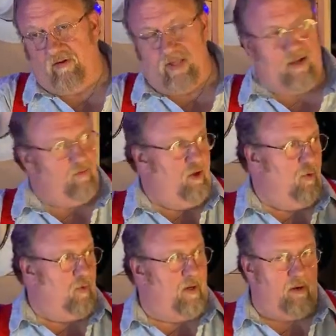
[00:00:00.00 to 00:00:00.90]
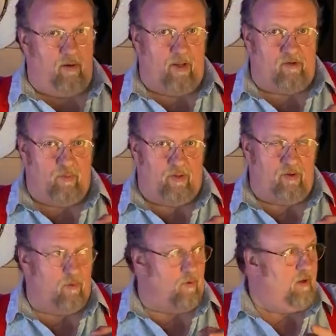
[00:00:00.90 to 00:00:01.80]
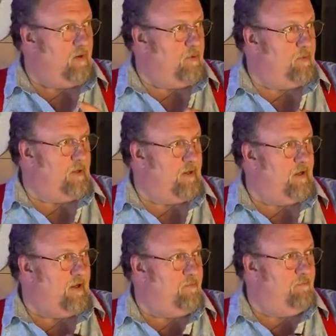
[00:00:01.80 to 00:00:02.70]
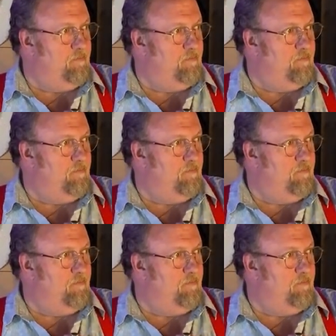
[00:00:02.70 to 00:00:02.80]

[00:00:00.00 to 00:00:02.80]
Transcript: That, you were here last week too, weren't you? I remember that name.